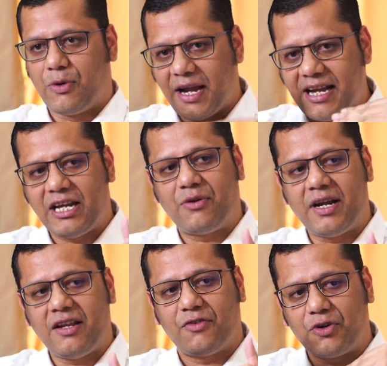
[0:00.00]

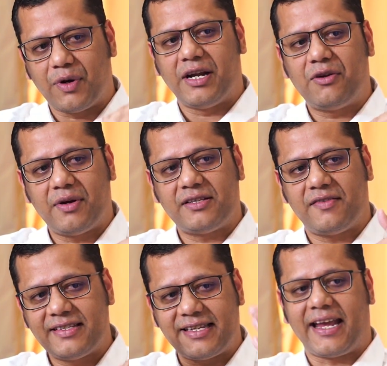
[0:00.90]
2024,
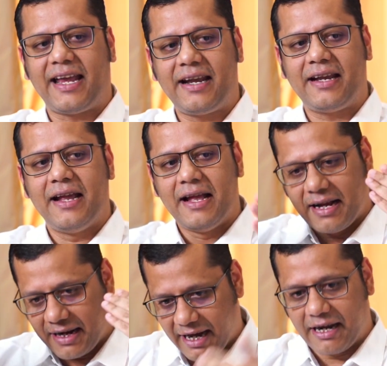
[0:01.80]
2027 is secondary.
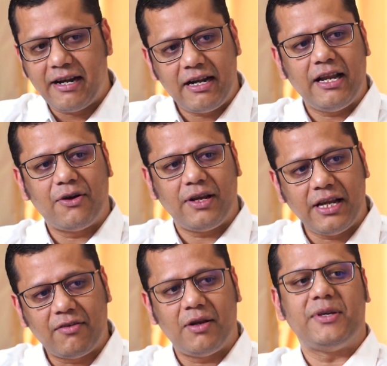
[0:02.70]
Currently, only
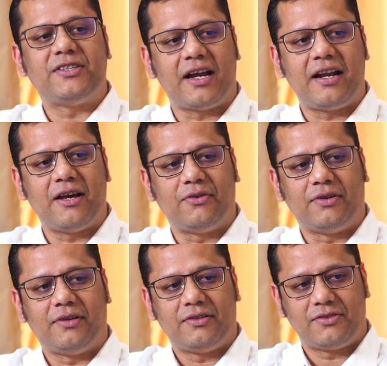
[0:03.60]
it will be shut down.
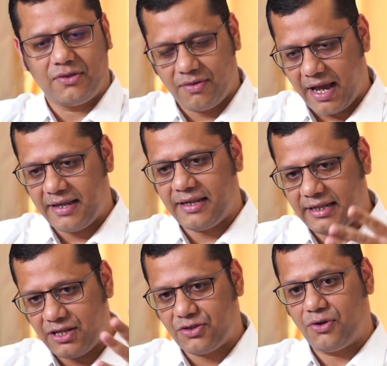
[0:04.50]
So, I think
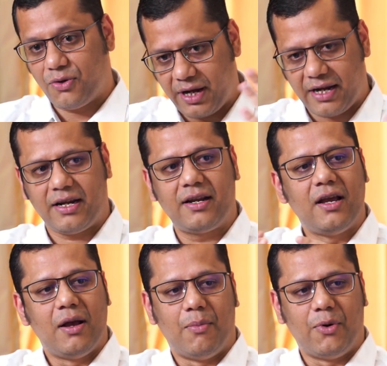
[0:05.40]
they should look at it
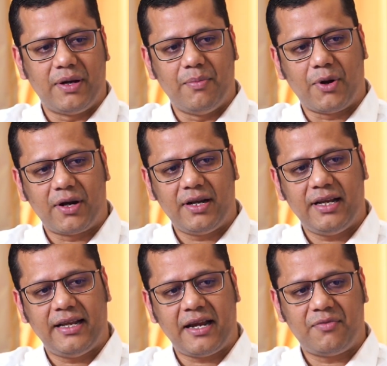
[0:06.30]
more importantly
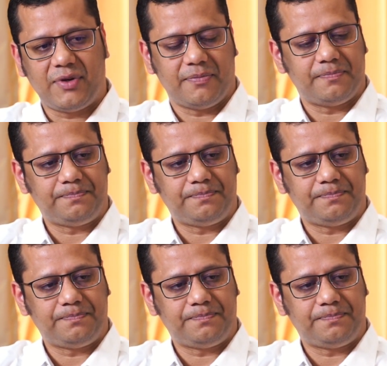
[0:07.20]
that way.